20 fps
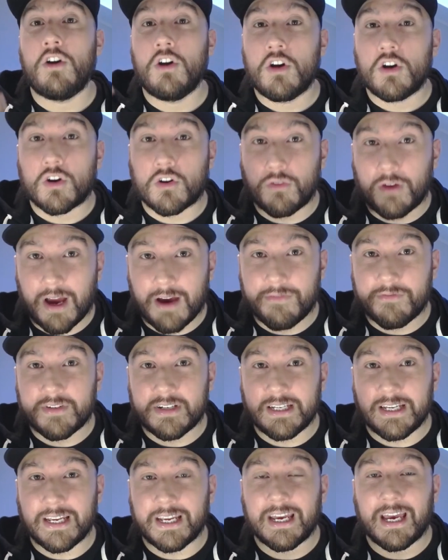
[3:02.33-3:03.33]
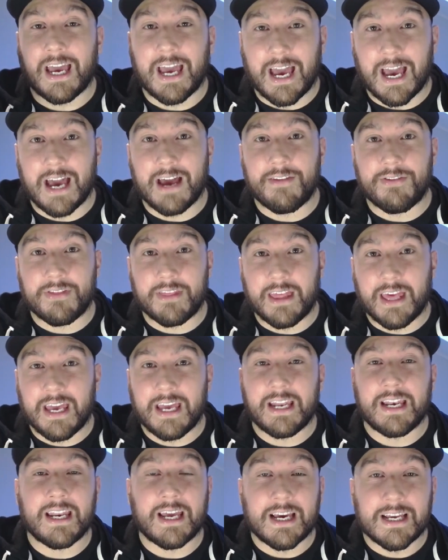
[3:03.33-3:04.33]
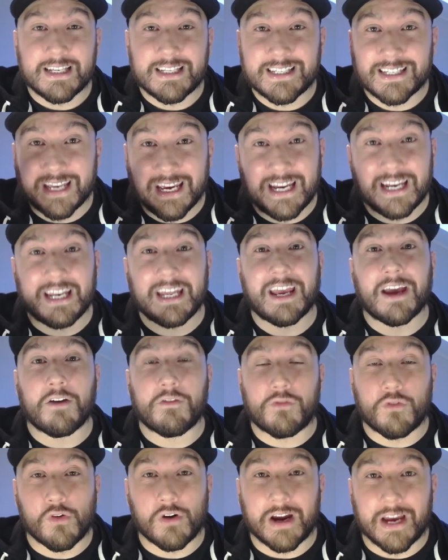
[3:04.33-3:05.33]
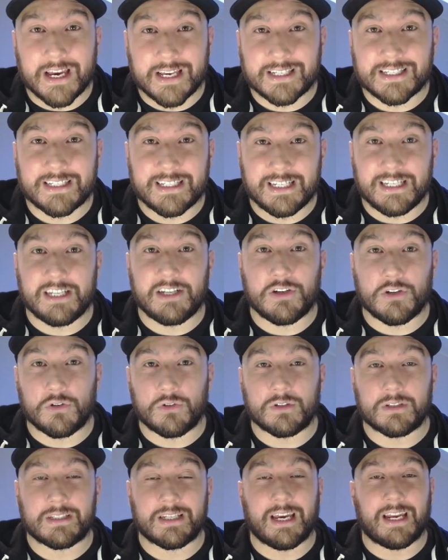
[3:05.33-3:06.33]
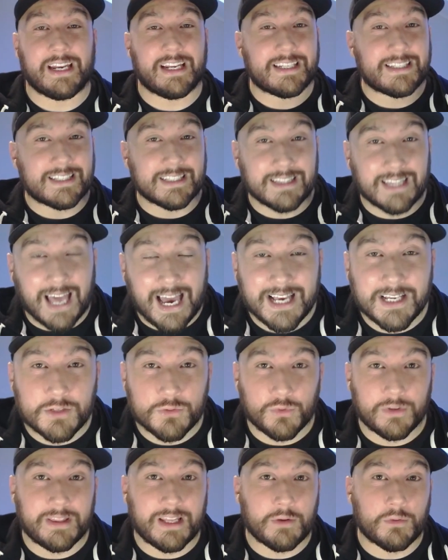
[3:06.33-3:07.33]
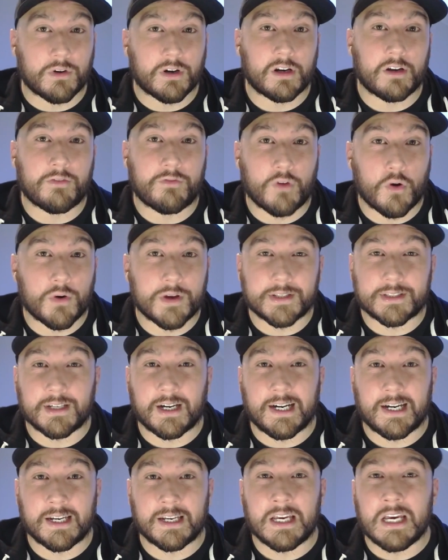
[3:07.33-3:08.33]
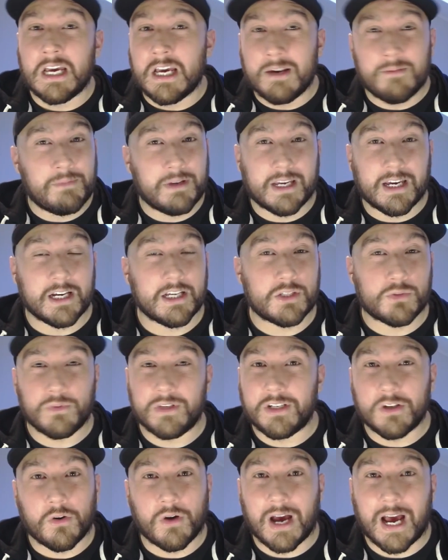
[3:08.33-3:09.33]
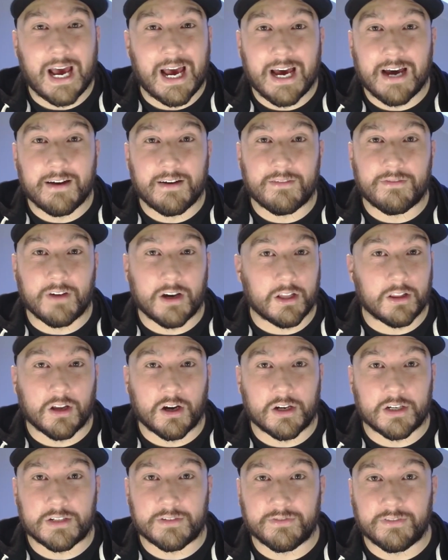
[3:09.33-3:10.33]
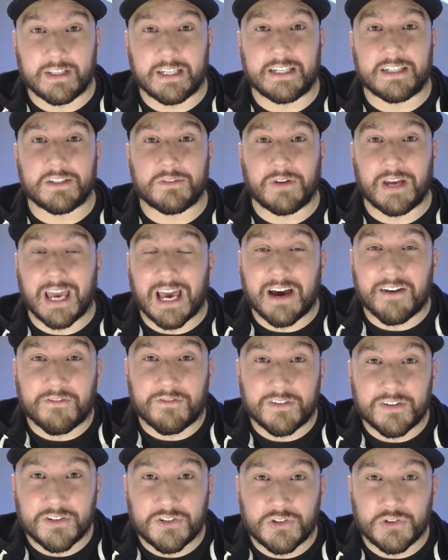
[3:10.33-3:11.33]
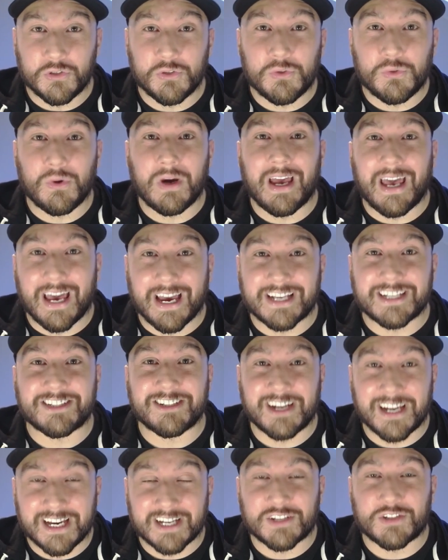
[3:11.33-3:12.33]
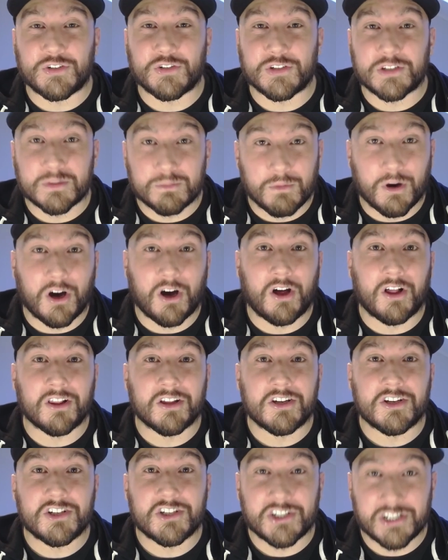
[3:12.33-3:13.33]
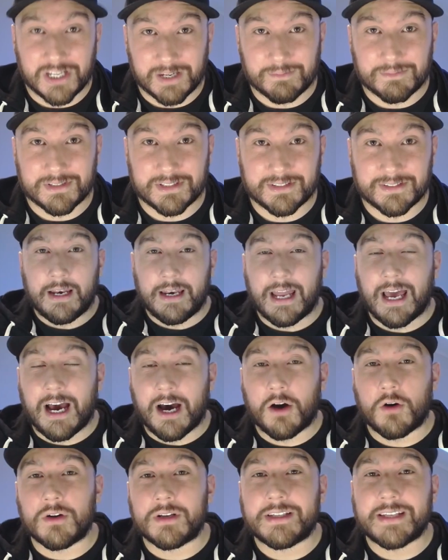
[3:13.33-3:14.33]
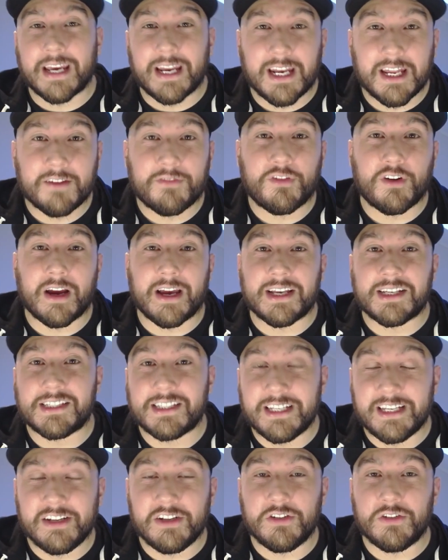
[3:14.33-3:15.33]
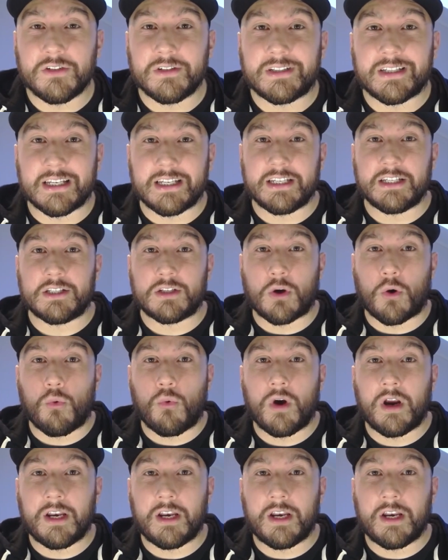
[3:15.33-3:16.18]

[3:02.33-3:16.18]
crafting, and then scanning for SDUs. And it's the last one that we're going to focus on because we don't have a large fleet. We have 2 extra small ships. Now, scanning for SDUs is when